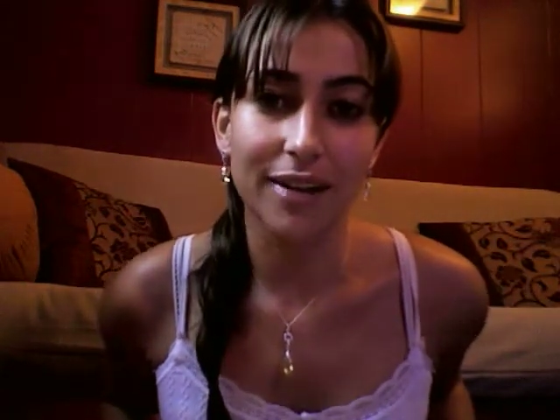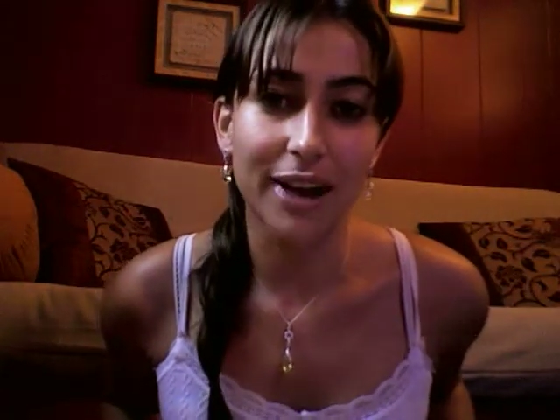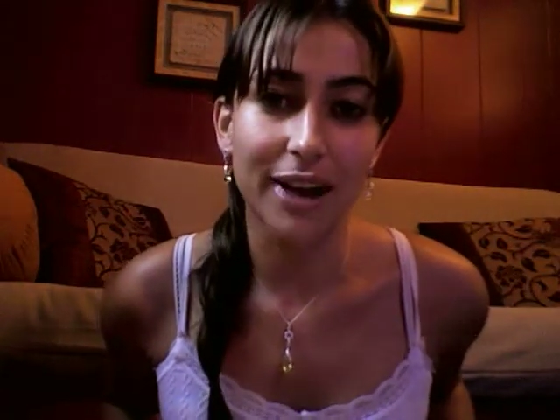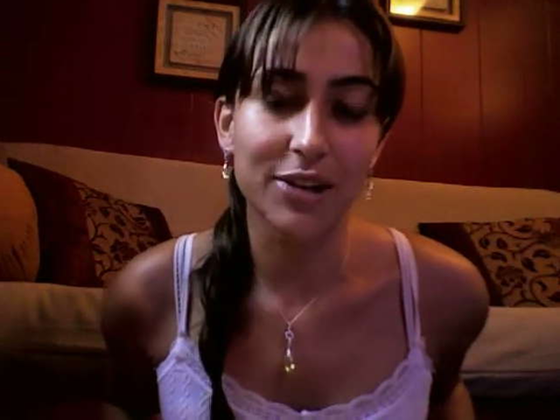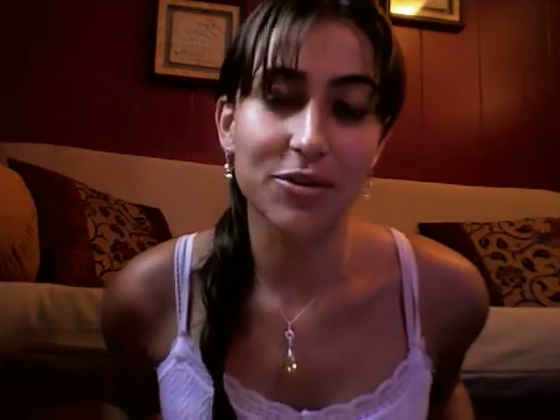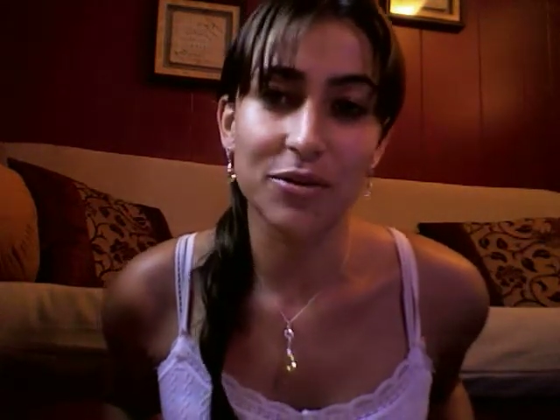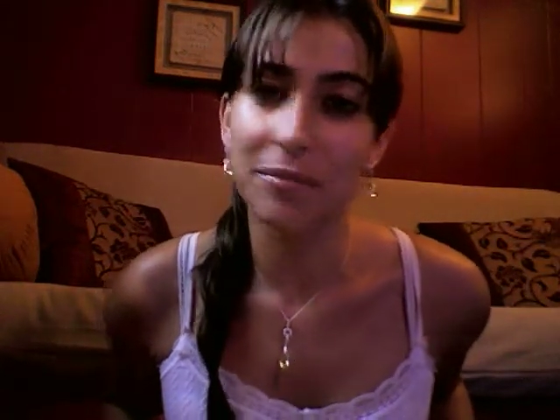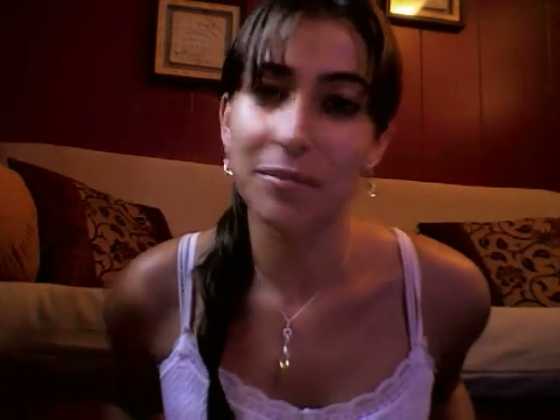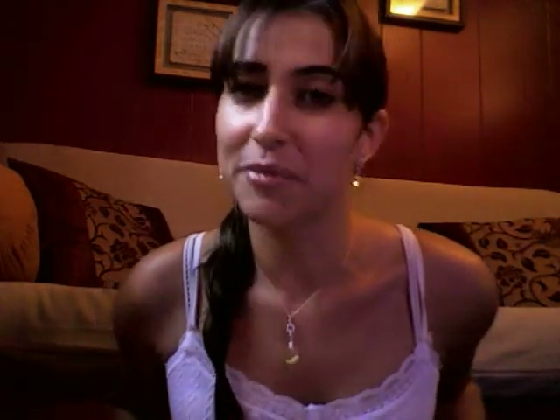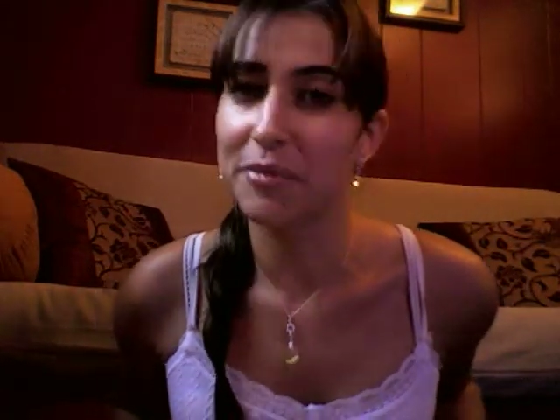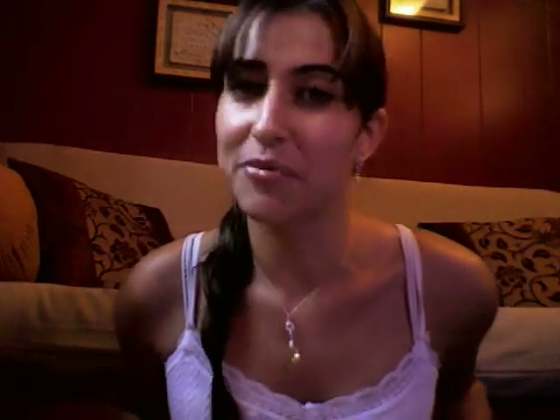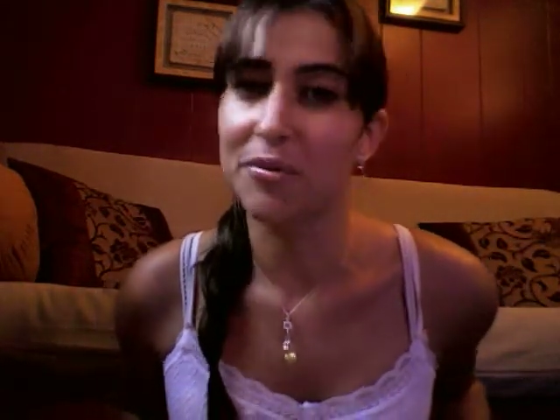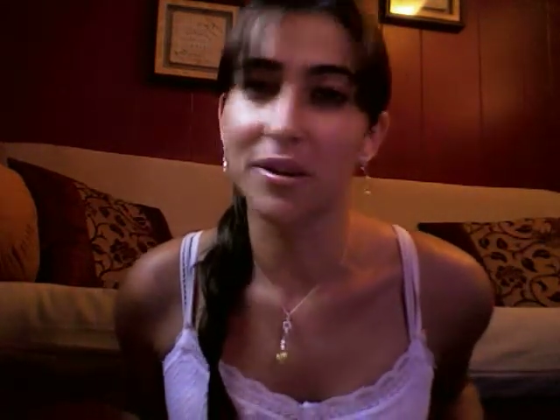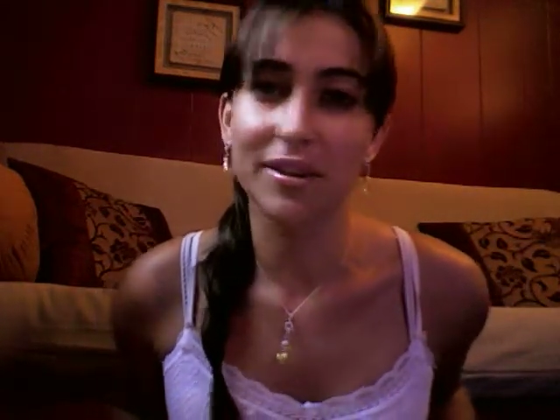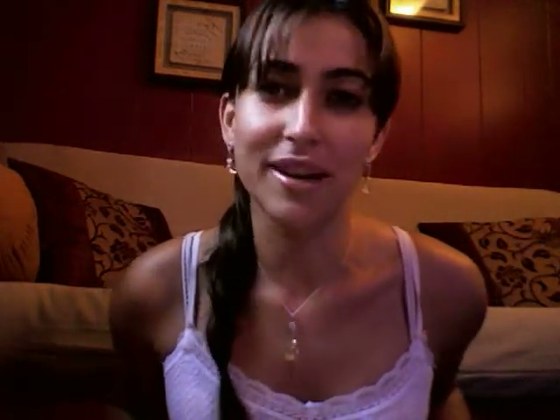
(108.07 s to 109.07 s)
I dream
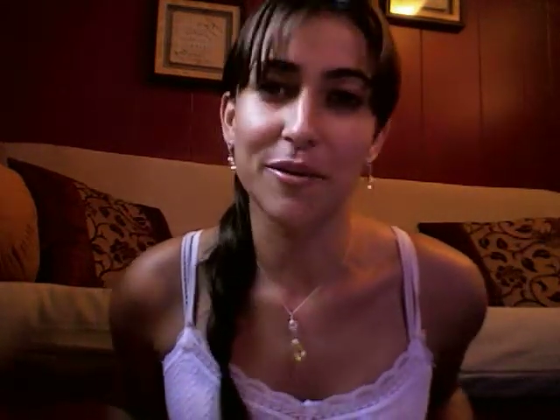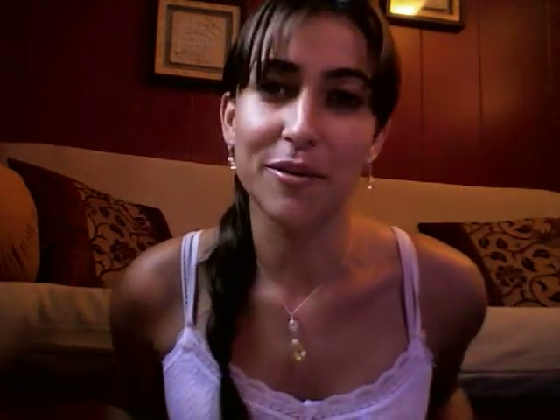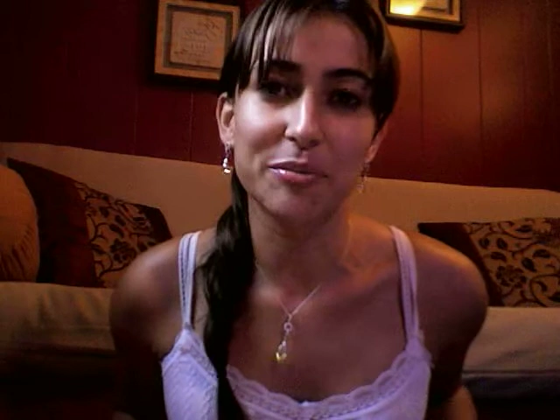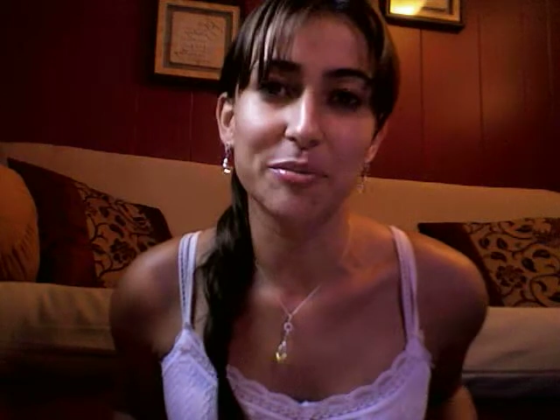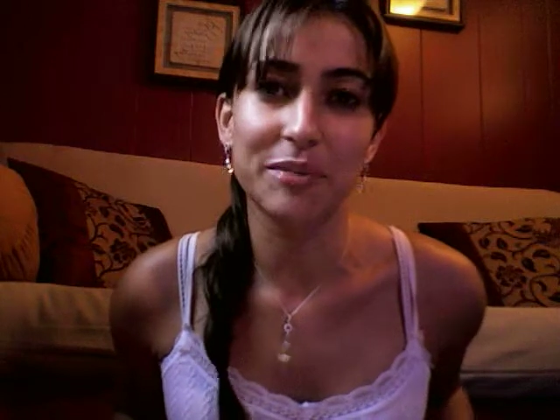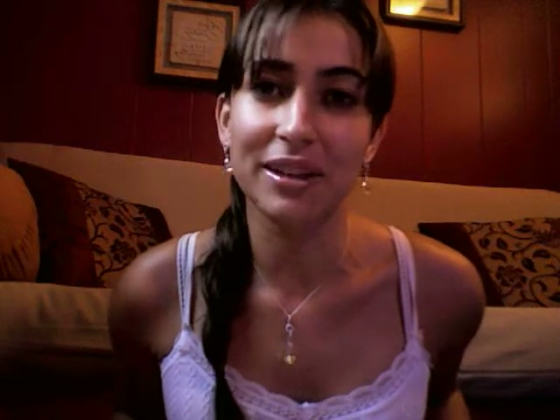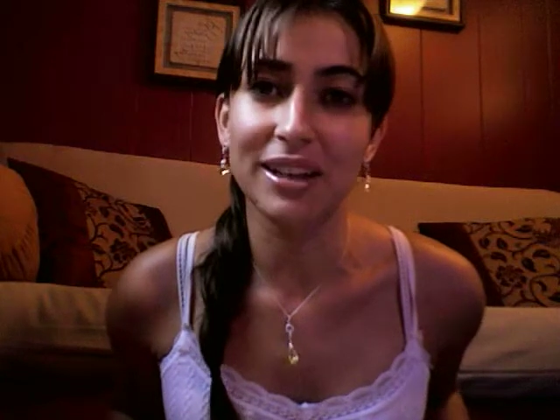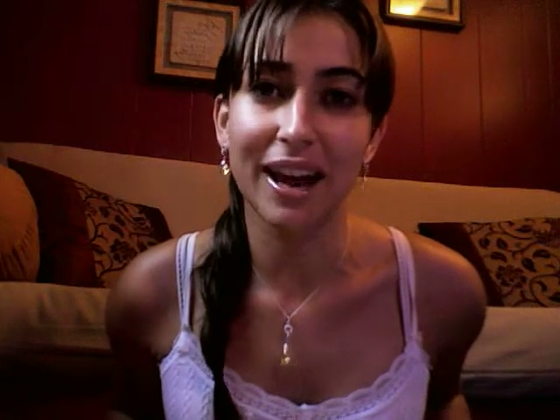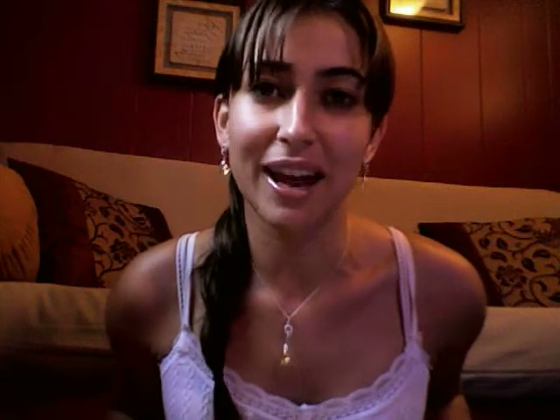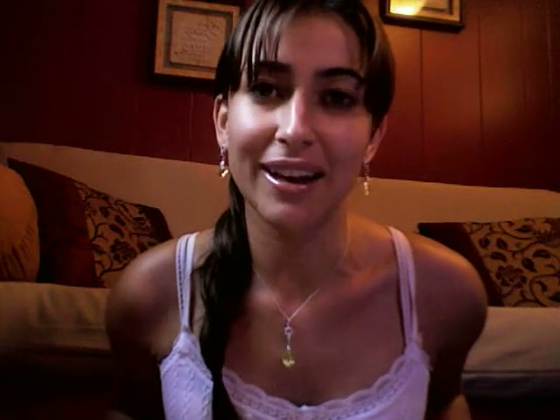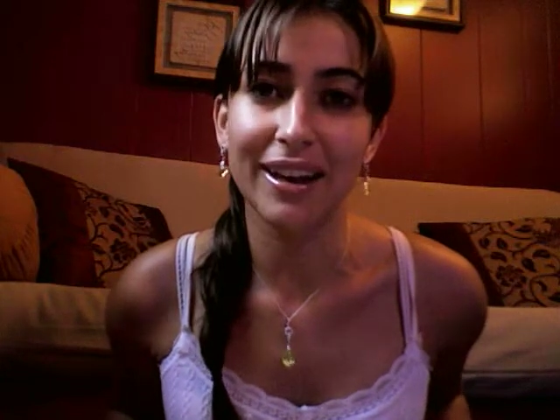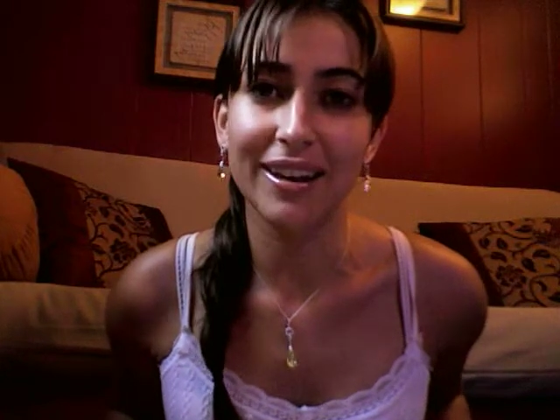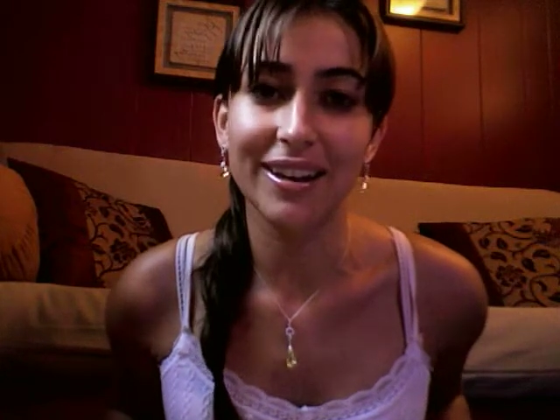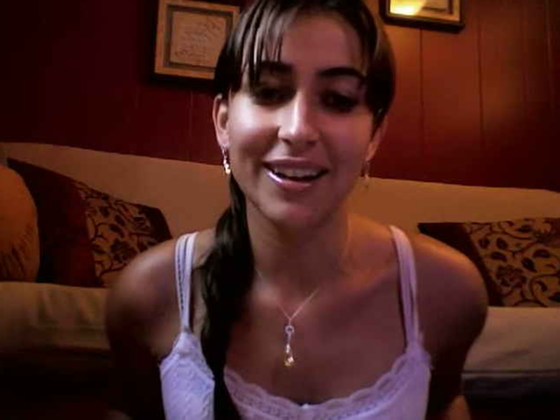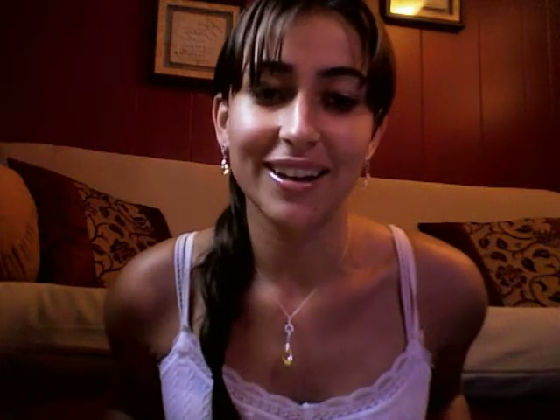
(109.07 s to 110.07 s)
of what that would be
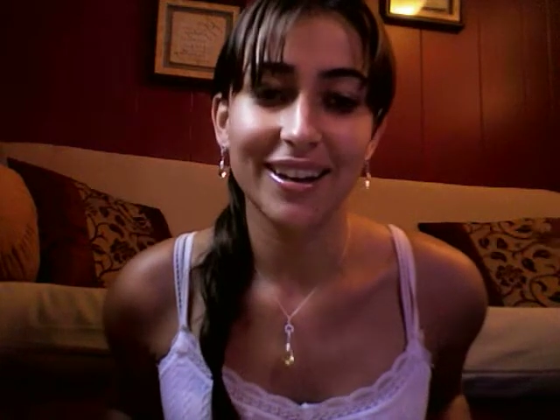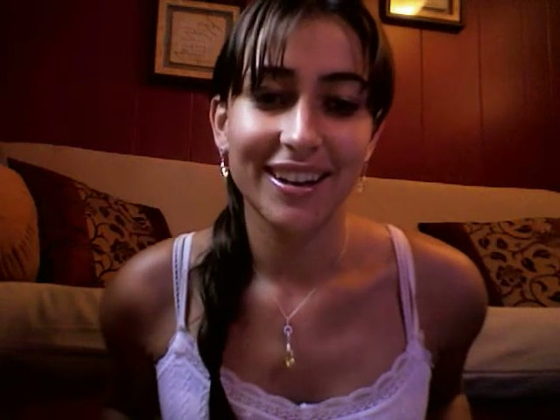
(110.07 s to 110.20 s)
like.